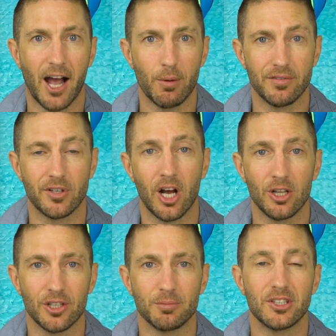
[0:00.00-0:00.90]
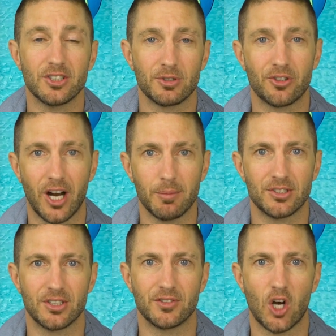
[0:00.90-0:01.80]
However, a lot of my
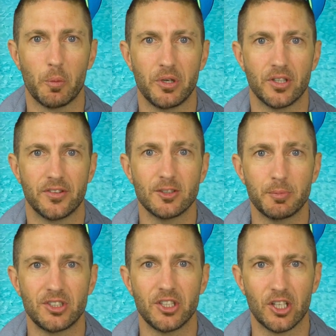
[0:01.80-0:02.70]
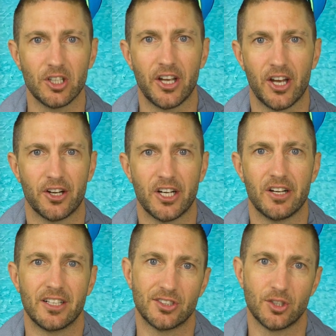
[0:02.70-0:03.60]
subscribers have told me that this particular area
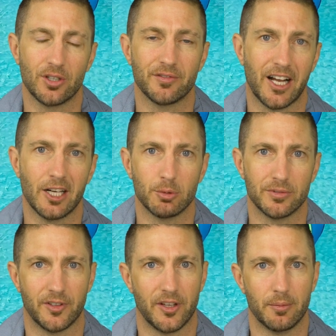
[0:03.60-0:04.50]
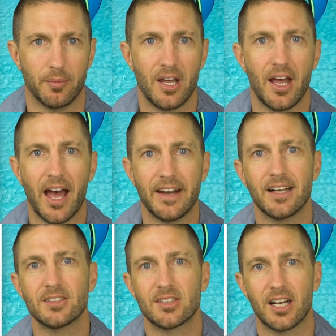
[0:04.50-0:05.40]
is not available for them and
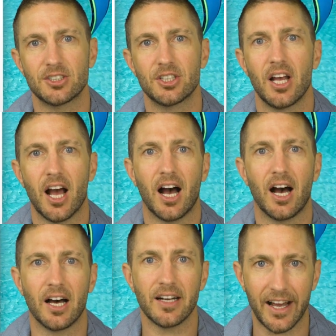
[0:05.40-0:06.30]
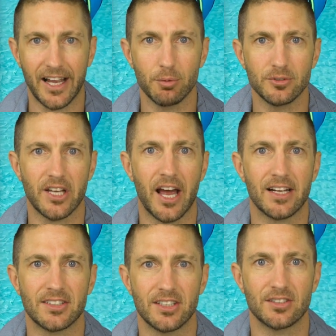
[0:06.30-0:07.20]
as such are unable to
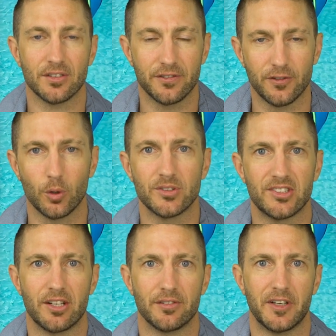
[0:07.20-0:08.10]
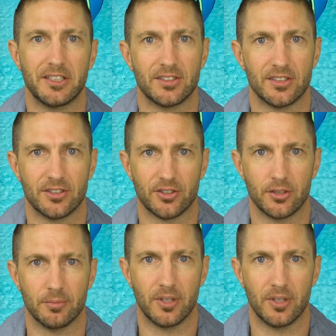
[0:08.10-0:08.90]
access the full set of features in Zoom.